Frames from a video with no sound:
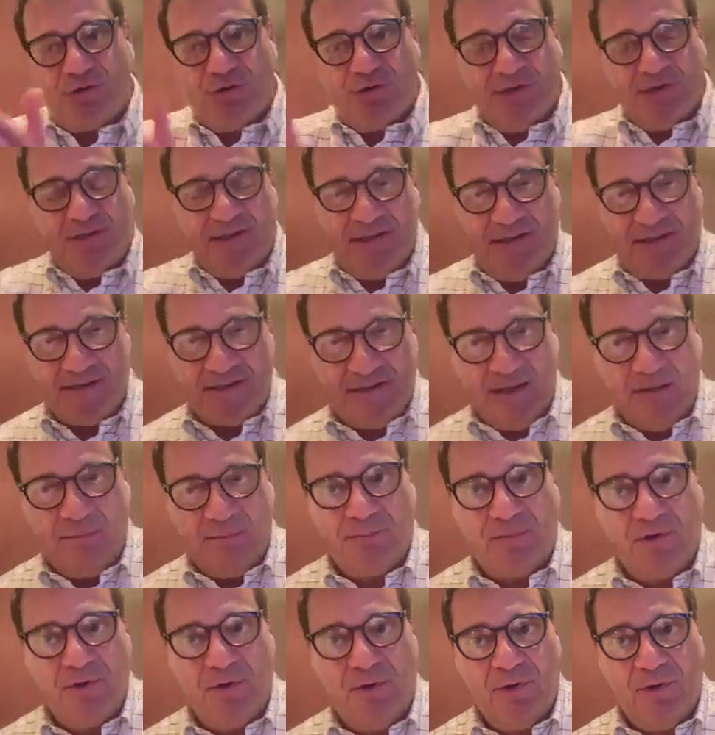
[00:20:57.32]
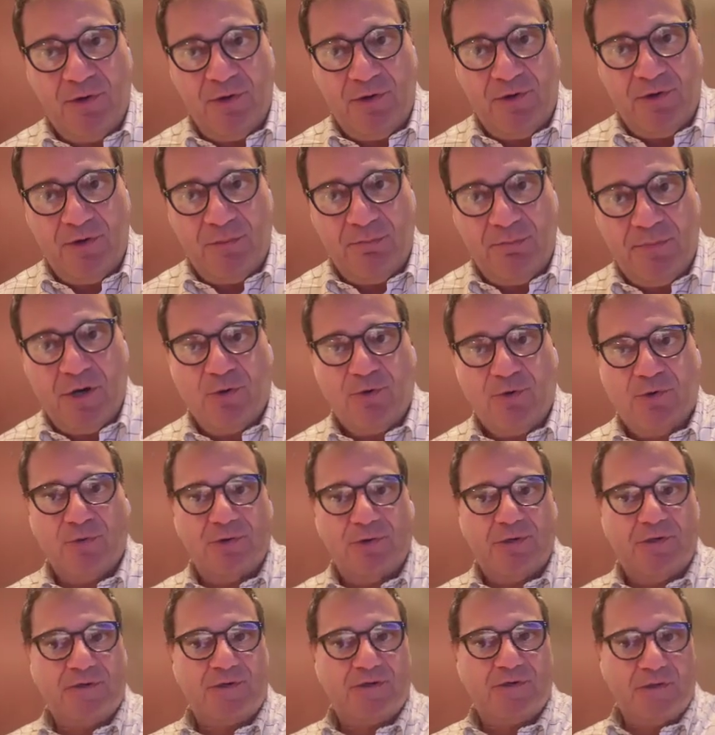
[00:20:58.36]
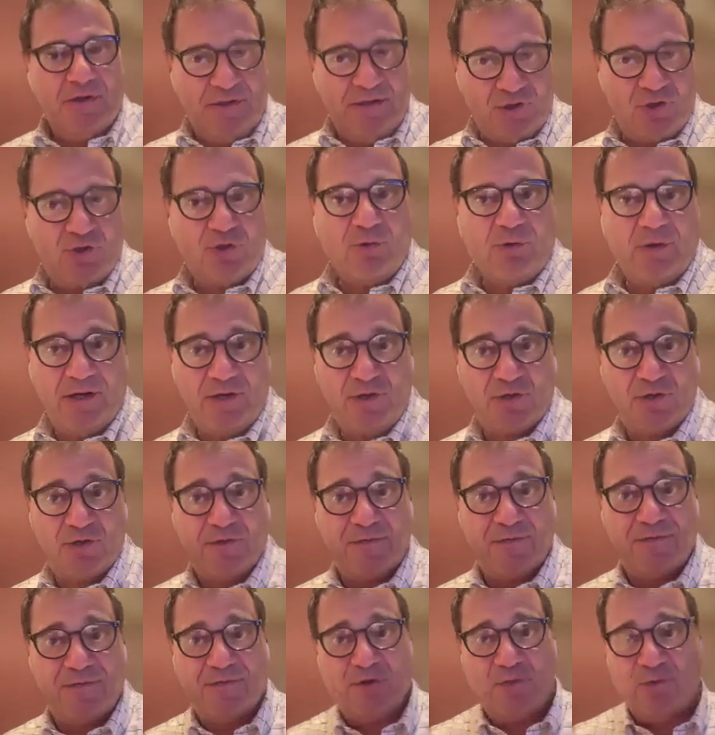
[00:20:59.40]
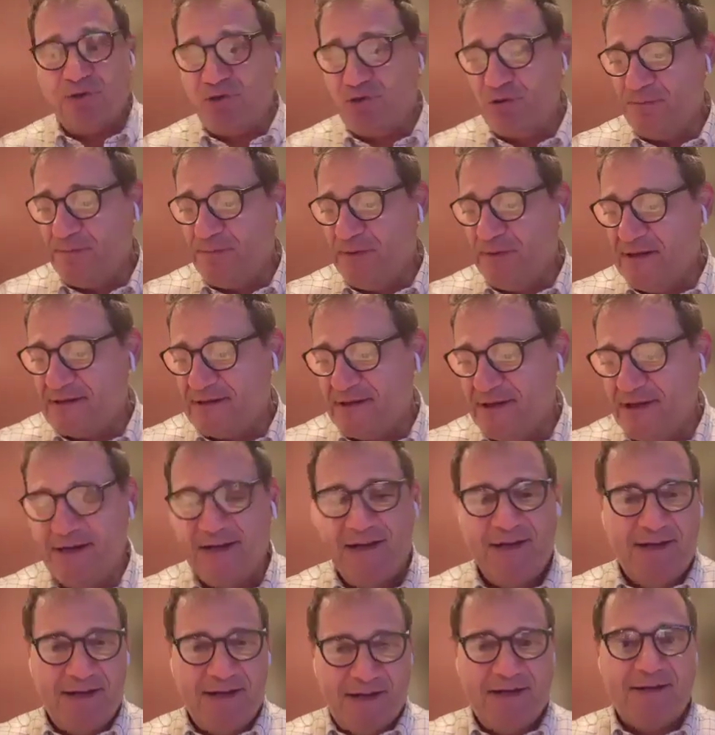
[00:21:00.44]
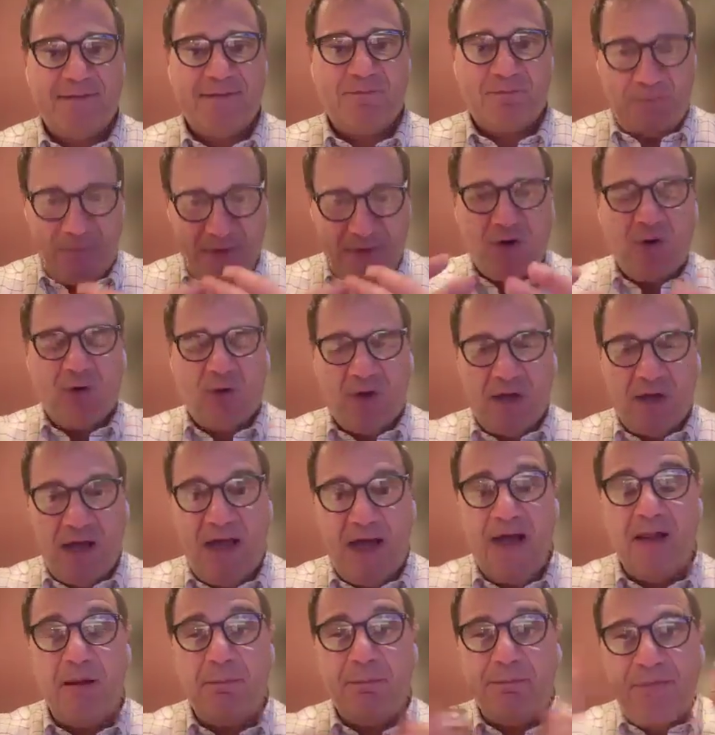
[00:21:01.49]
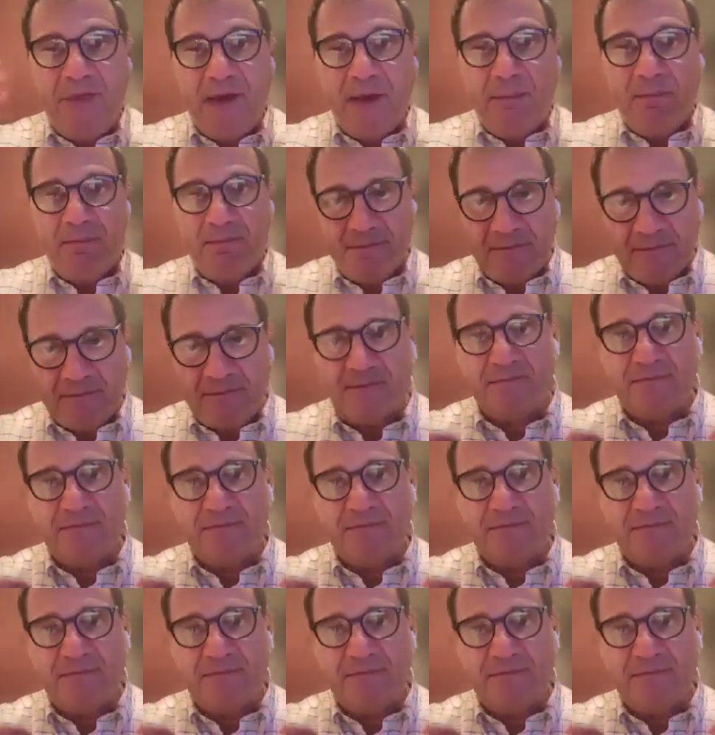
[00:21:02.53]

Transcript: certain things help the bones, and so on and so forth? Would you please, help them